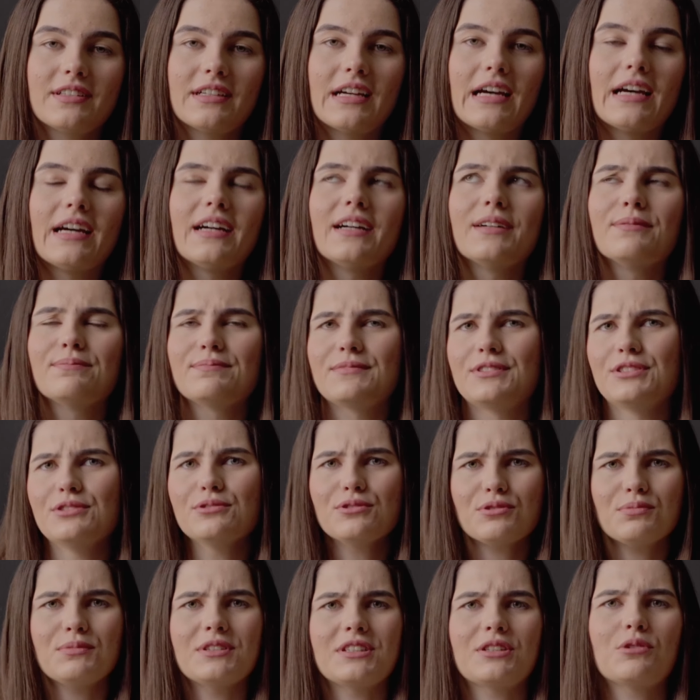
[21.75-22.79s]
The
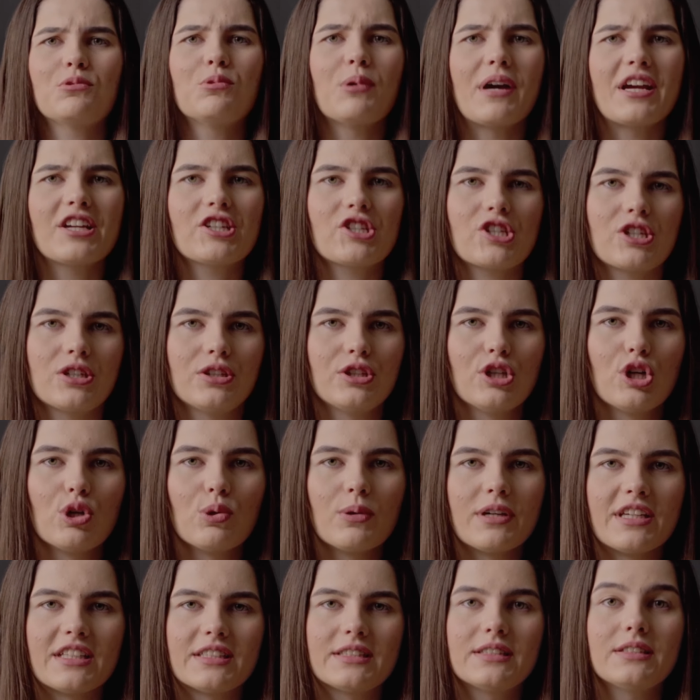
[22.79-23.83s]
ultimate question
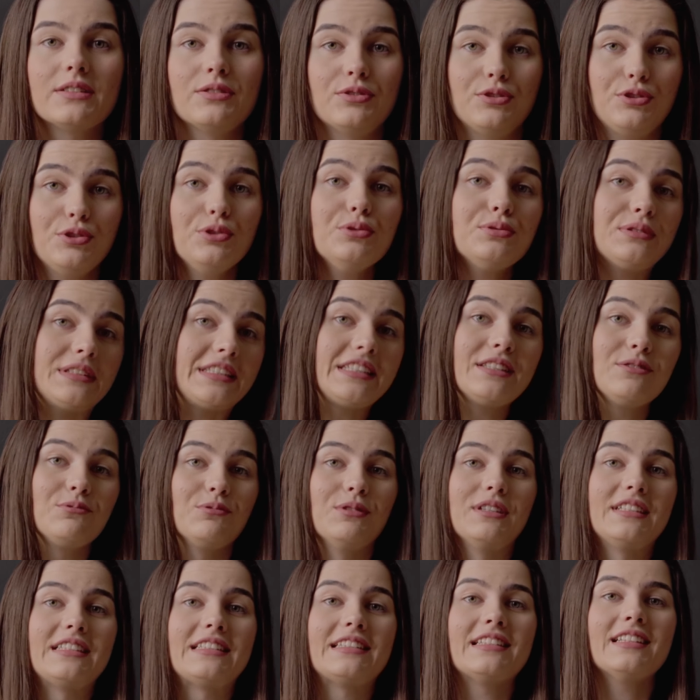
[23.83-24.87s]
though is, do you need
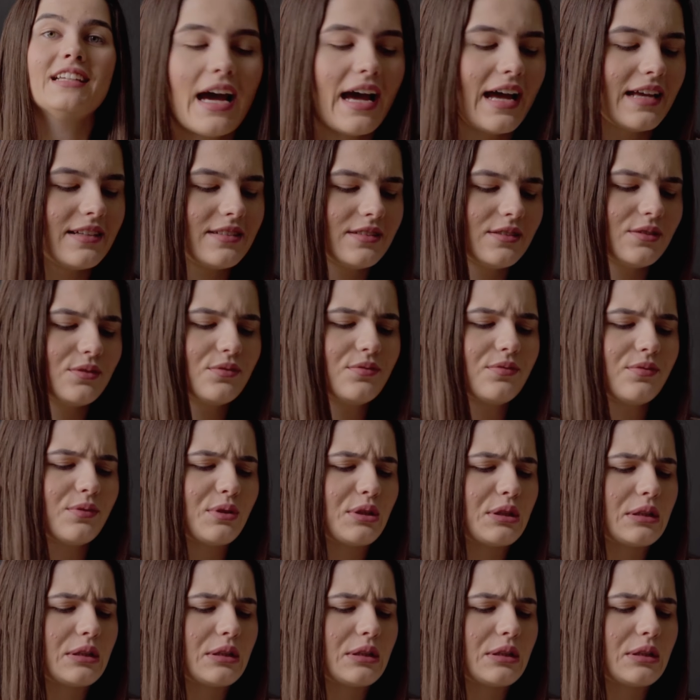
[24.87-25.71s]
one as of